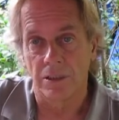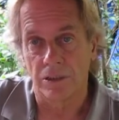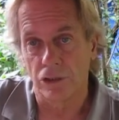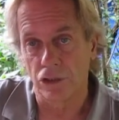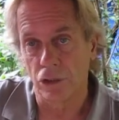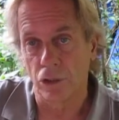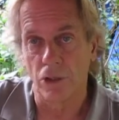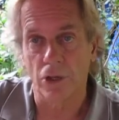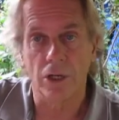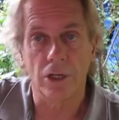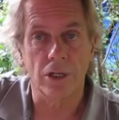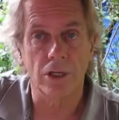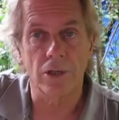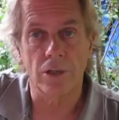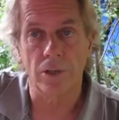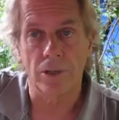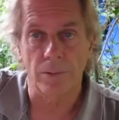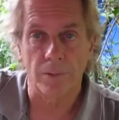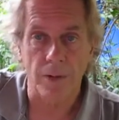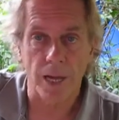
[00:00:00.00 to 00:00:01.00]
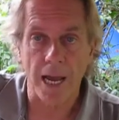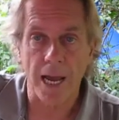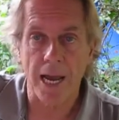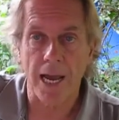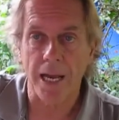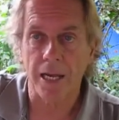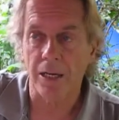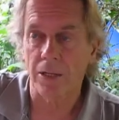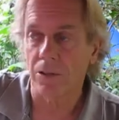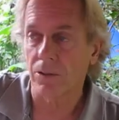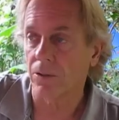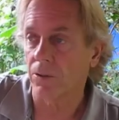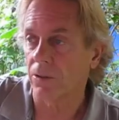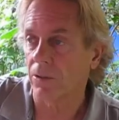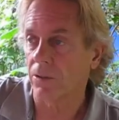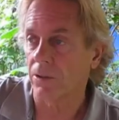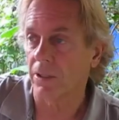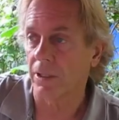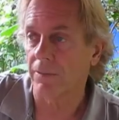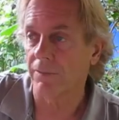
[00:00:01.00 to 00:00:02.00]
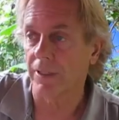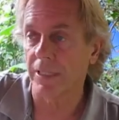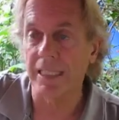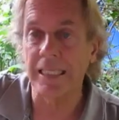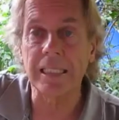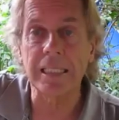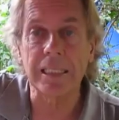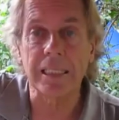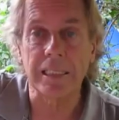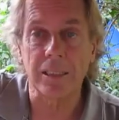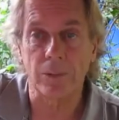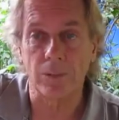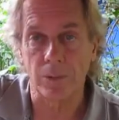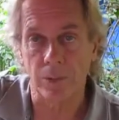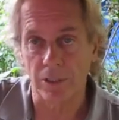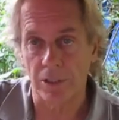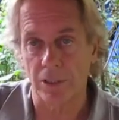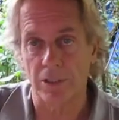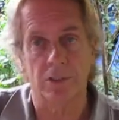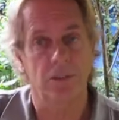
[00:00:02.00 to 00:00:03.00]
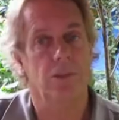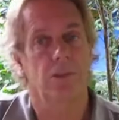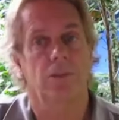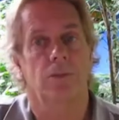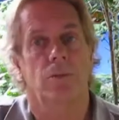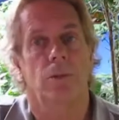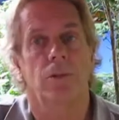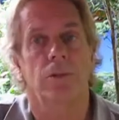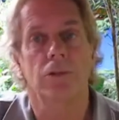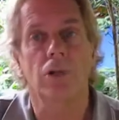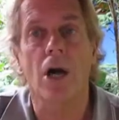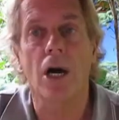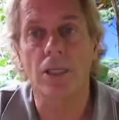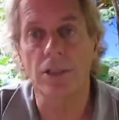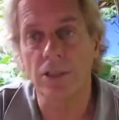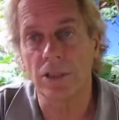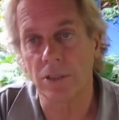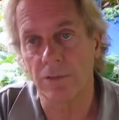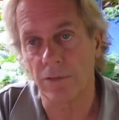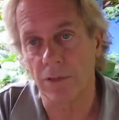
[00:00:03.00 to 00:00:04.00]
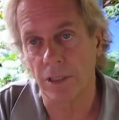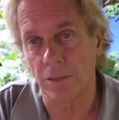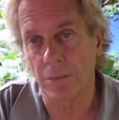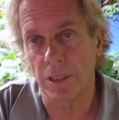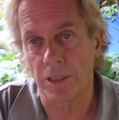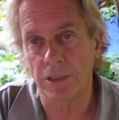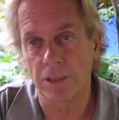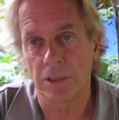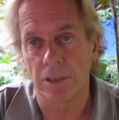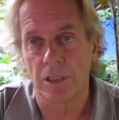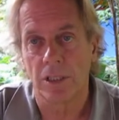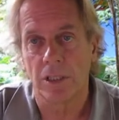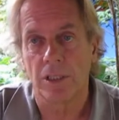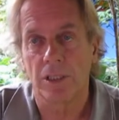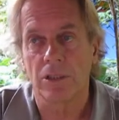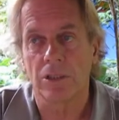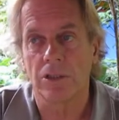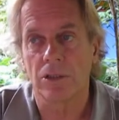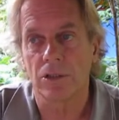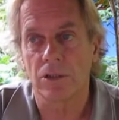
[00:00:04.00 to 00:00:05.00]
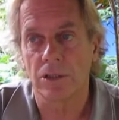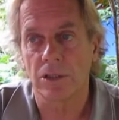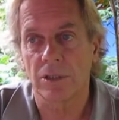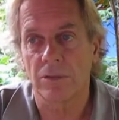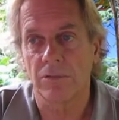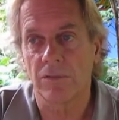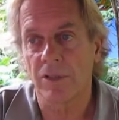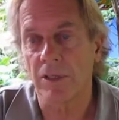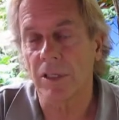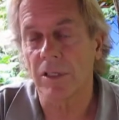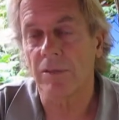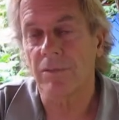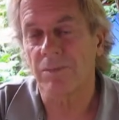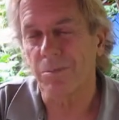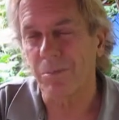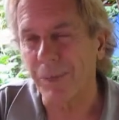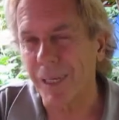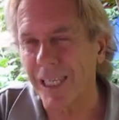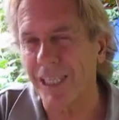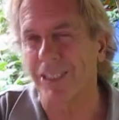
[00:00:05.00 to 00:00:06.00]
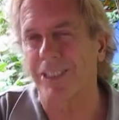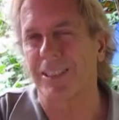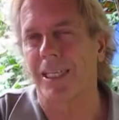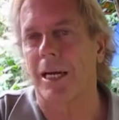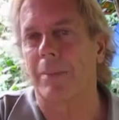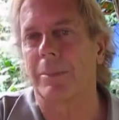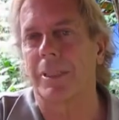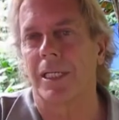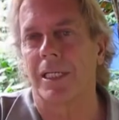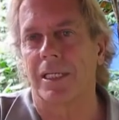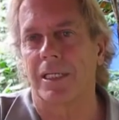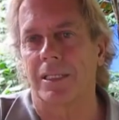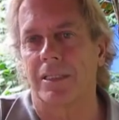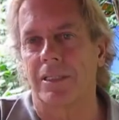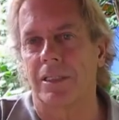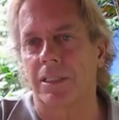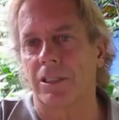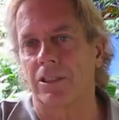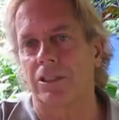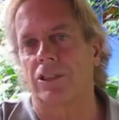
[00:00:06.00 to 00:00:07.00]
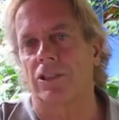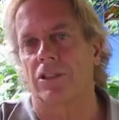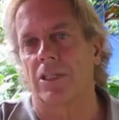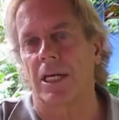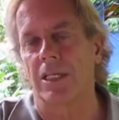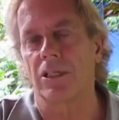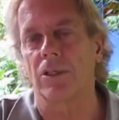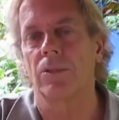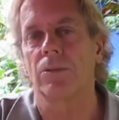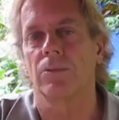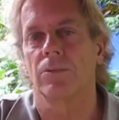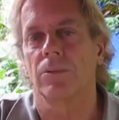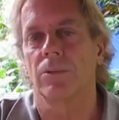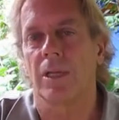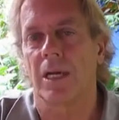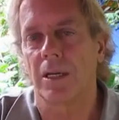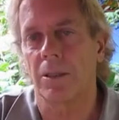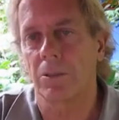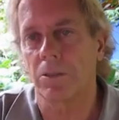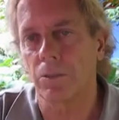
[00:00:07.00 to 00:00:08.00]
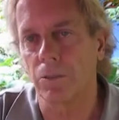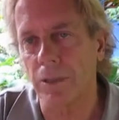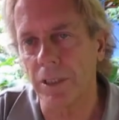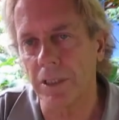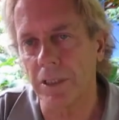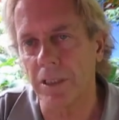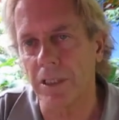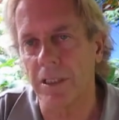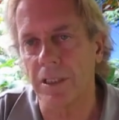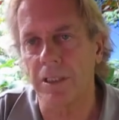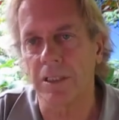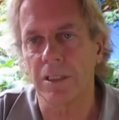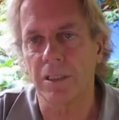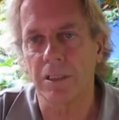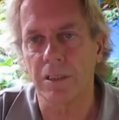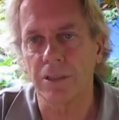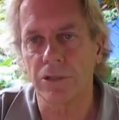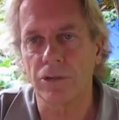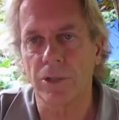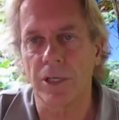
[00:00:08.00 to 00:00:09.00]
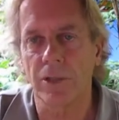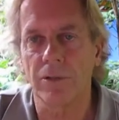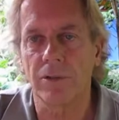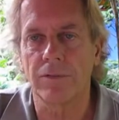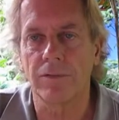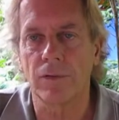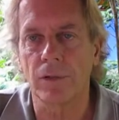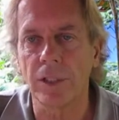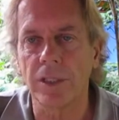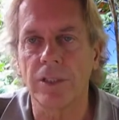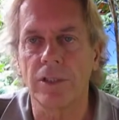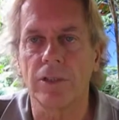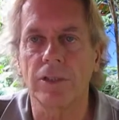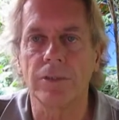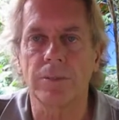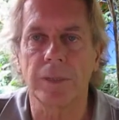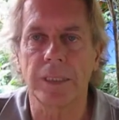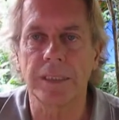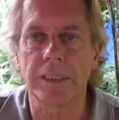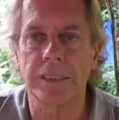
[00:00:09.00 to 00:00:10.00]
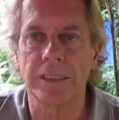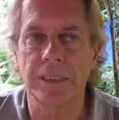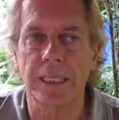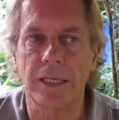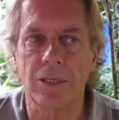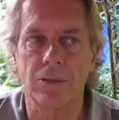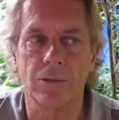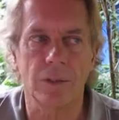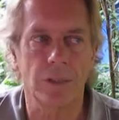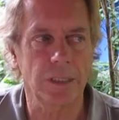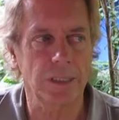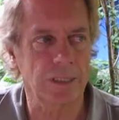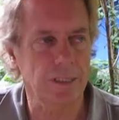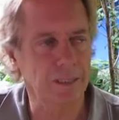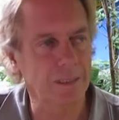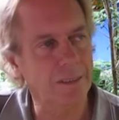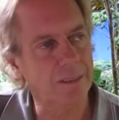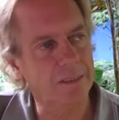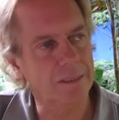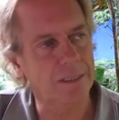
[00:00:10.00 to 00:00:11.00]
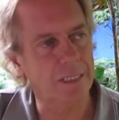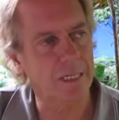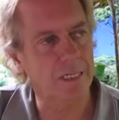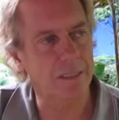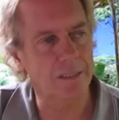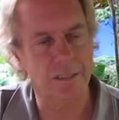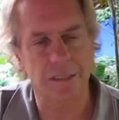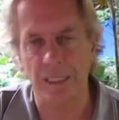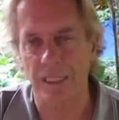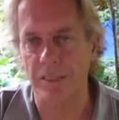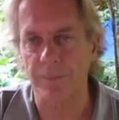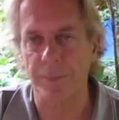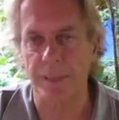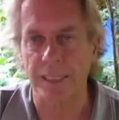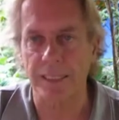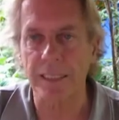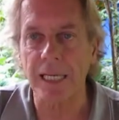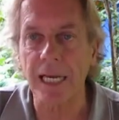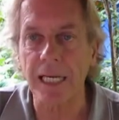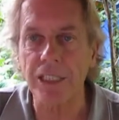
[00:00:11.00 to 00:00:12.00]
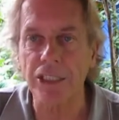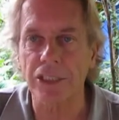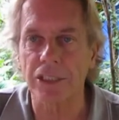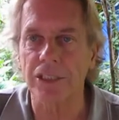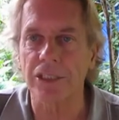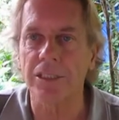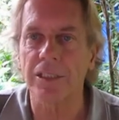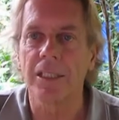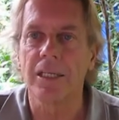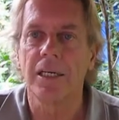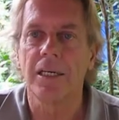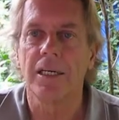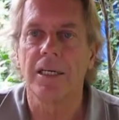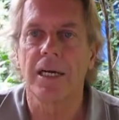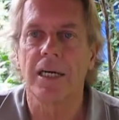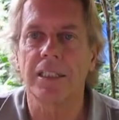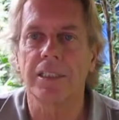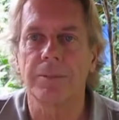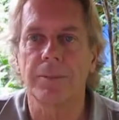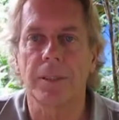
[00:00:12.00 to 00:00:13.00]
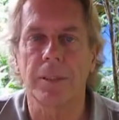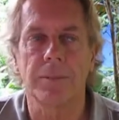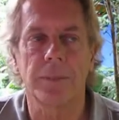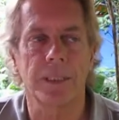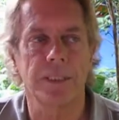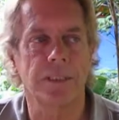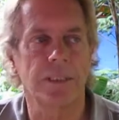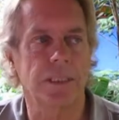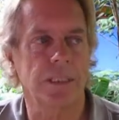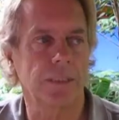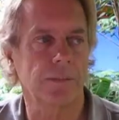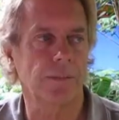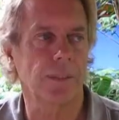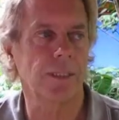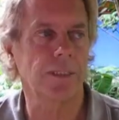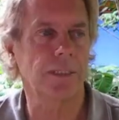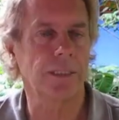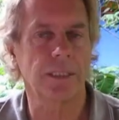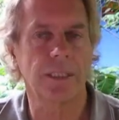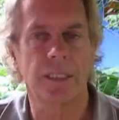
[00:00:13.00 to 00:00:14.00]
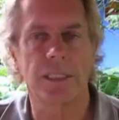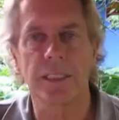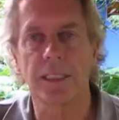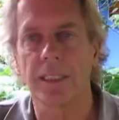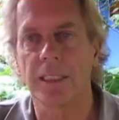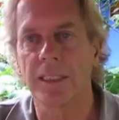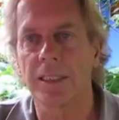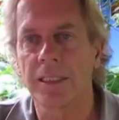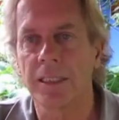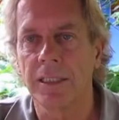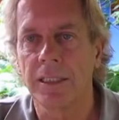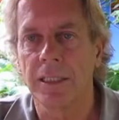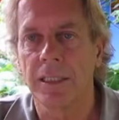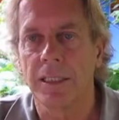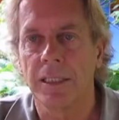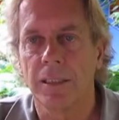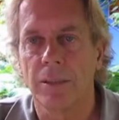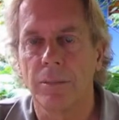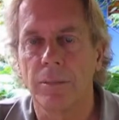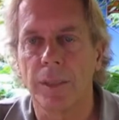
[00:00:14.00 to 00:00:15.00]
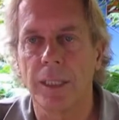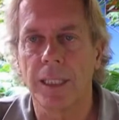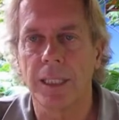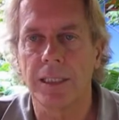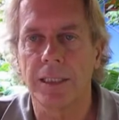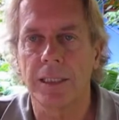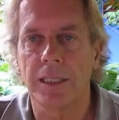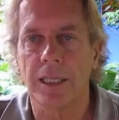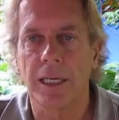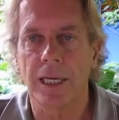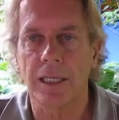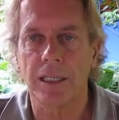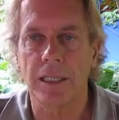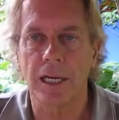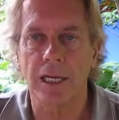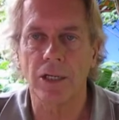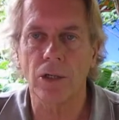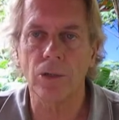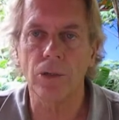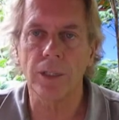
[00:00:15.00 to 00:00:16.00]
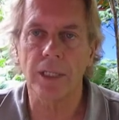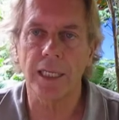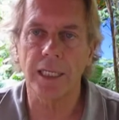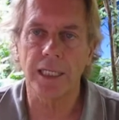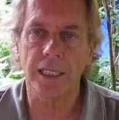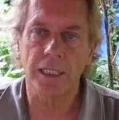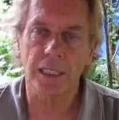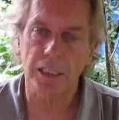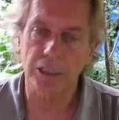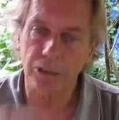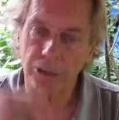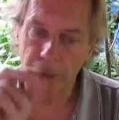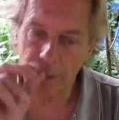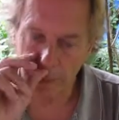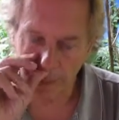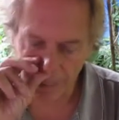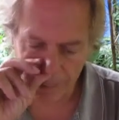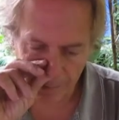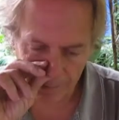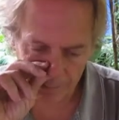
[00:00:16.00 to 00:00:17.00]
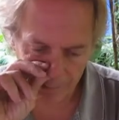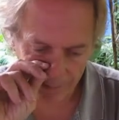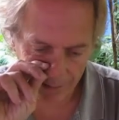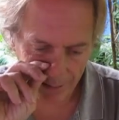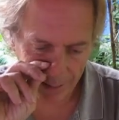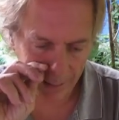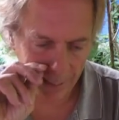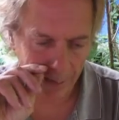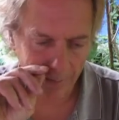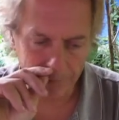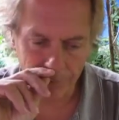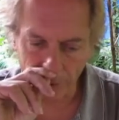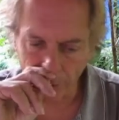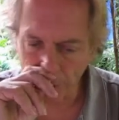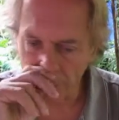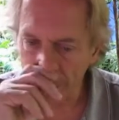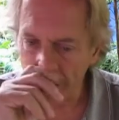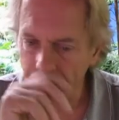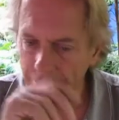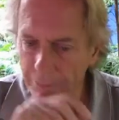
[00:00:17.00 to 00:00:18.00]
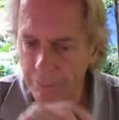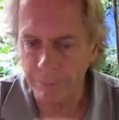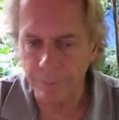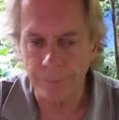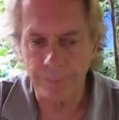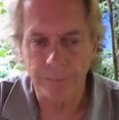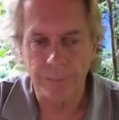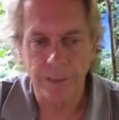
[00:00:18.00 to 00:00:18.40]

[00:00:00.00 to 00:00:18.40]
Jordan or Iraq or even India where the girls won't talk to you very much. So it's a very male-dominated culture. I really try to avoid those places. I don't really say it's expectations. I spent about 6 months in India, but I go to any country. I have no problem